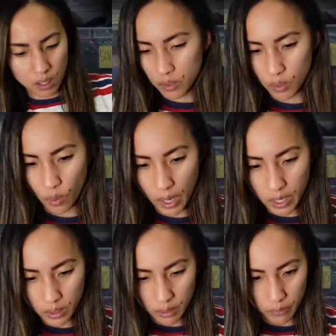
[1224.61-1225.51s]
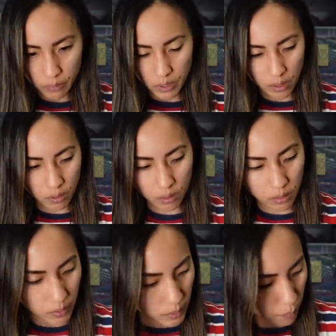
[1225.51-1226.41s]
So I had never really heard of
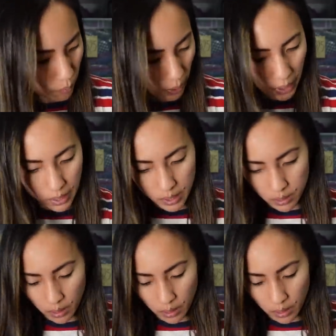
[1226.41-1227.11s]
this brand.